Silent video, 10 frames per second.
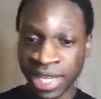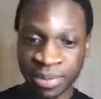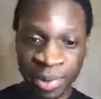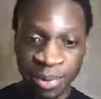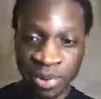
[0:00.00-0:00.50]

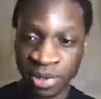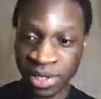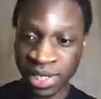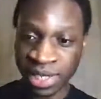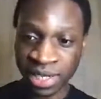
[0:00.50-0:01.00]
people
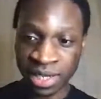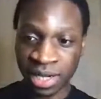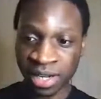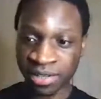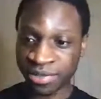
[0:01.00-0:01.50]
in
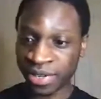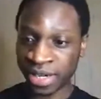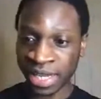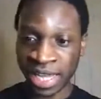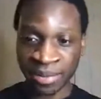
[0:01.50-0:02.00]

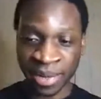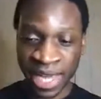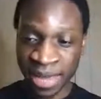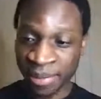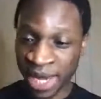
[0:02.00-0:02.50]
Harvard,
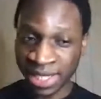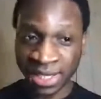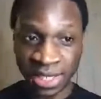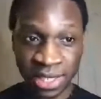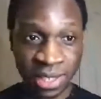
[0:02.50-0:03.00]

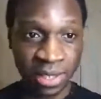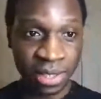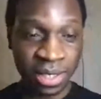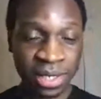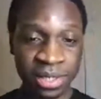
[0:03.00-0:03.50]
MIT,
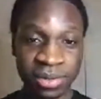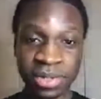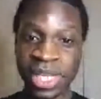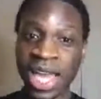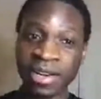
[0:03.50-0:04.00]

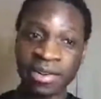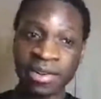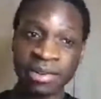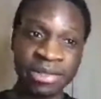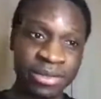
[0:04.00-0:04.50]
those kind of
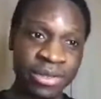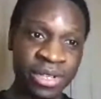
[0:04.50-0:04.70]
students